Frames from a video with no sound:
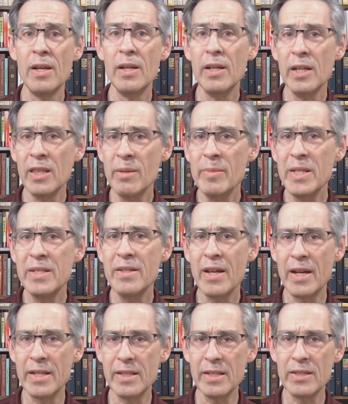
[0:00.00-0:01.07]
In the
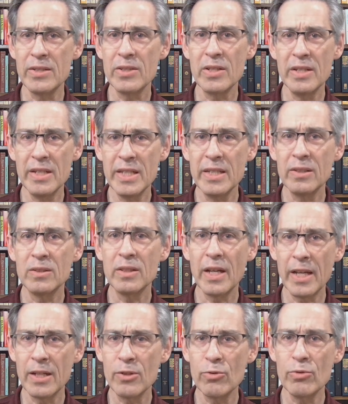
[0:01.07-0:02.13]
mid-90s, Neil
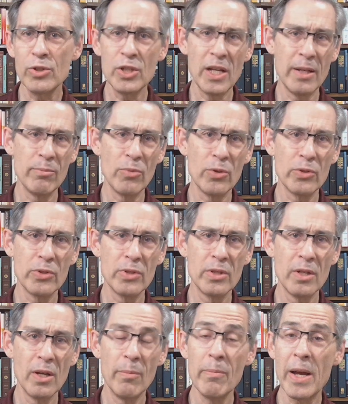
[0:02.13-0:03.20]
Andrew Chambers,
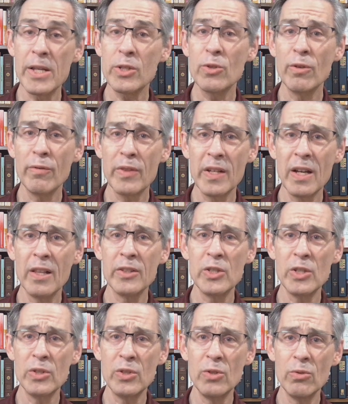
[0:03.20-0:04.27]
a Master of Theology
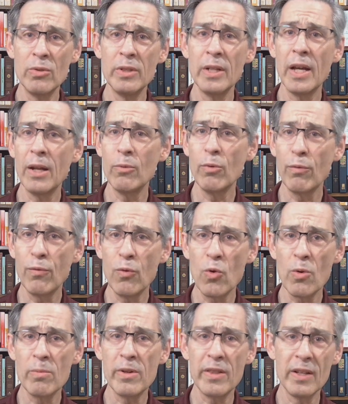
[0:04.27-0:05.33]
student at
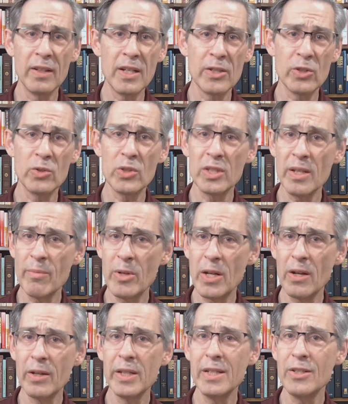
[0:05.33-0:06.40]
Reformed Theological
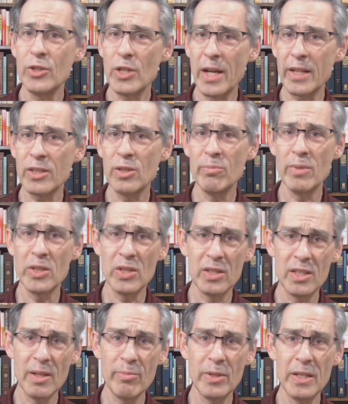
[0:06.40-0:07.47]
Seminary in Jackson,
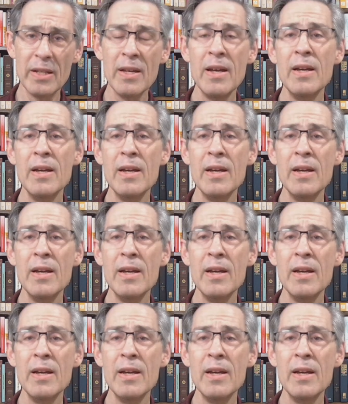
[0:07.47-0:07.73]
Mississippi,